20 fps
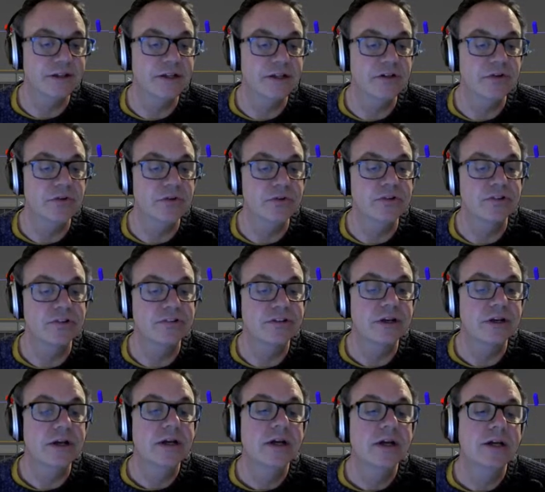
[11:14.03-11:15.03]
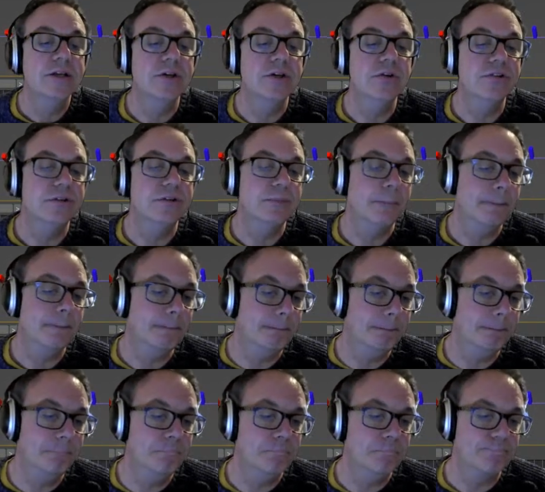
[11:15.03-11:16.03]
you just use,
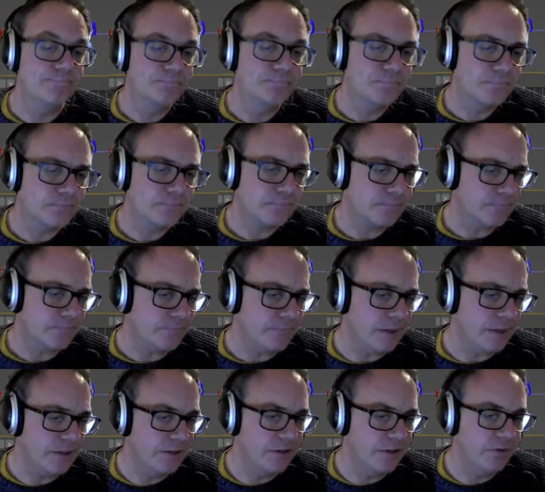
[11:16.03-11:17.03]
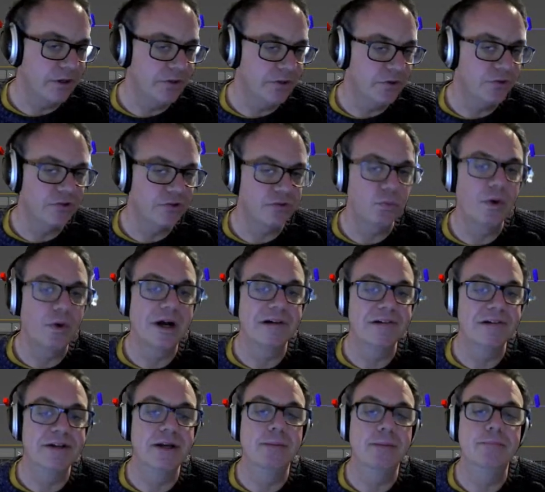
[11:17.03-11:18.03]
you just wire
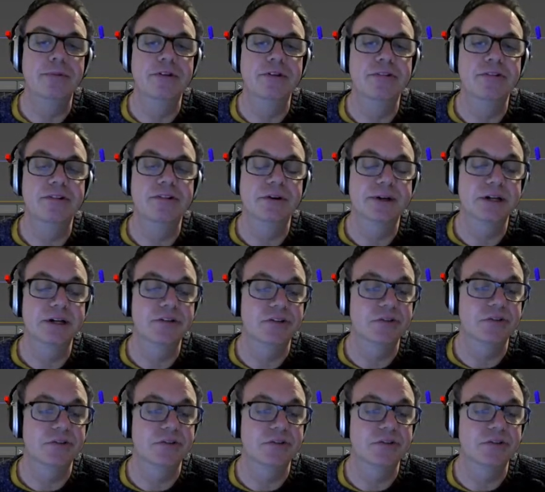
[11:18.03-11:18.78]
in numbers. So I could just